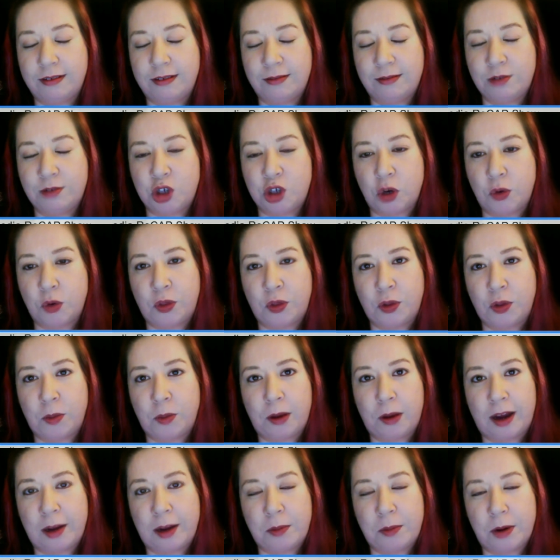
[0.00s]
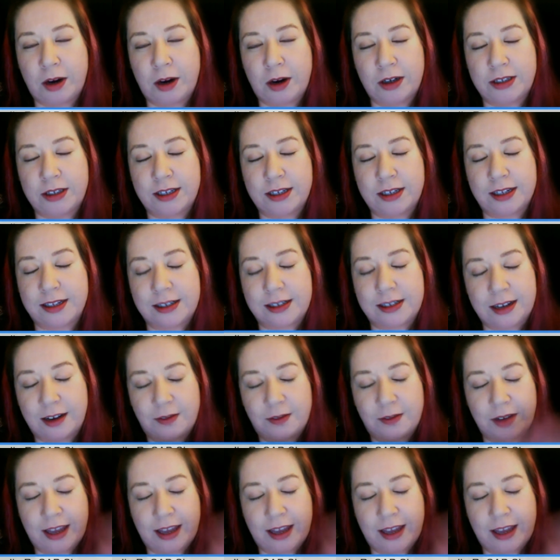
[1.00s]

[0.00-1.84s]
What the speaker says: showing their body parts and stuff.